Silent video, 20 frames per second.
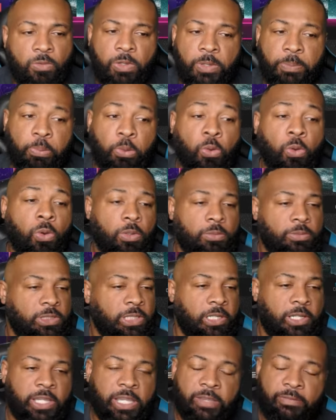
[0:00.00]
We pulled
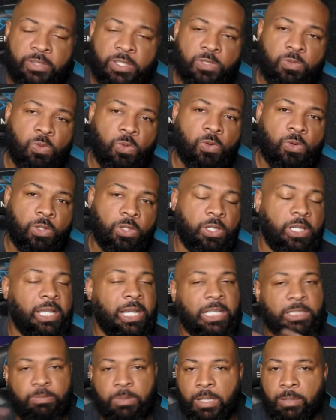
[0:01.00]
Charvarius Ward. You
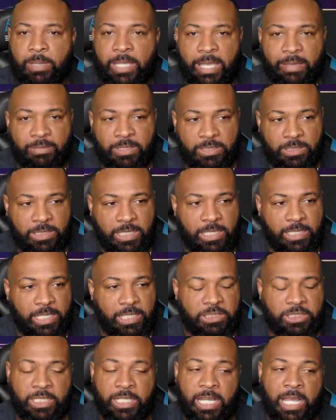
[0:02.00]
guys probably haven't seen
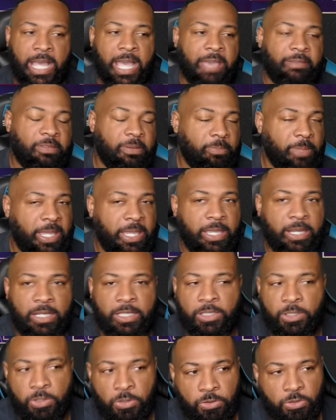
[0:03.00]
that yet. I haven't made
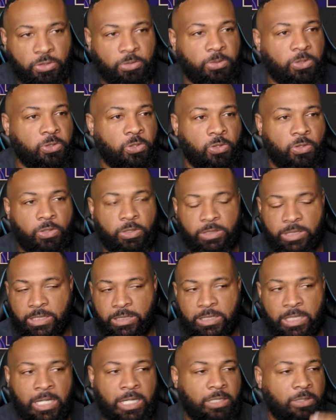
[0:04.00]
a YouTube short or a
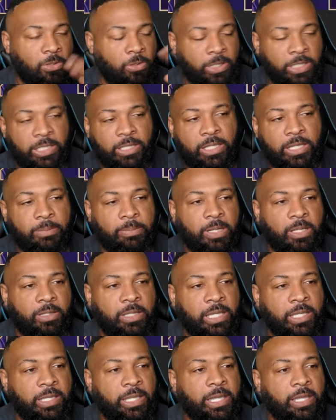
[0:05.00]
TikTok or anything
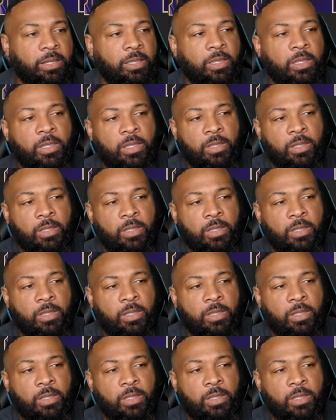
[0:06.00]
about that yet.